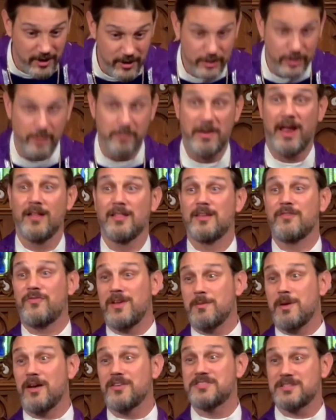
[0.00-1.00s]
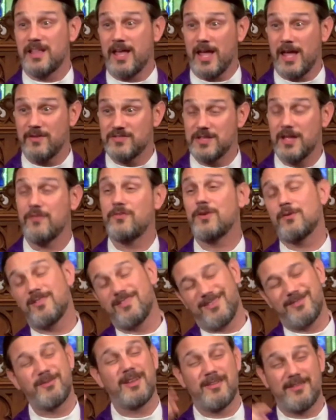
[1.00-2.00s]
Your male and female slaves, if
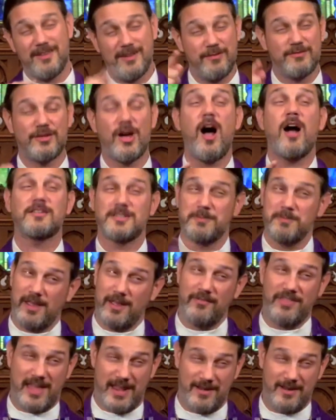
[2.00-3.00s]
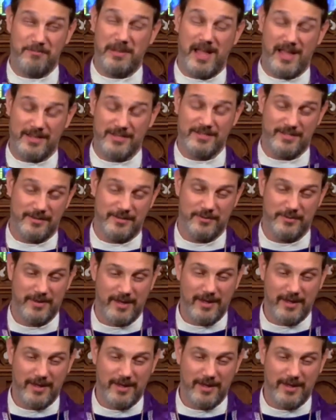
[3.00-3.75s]
you talk to me if that applies to you.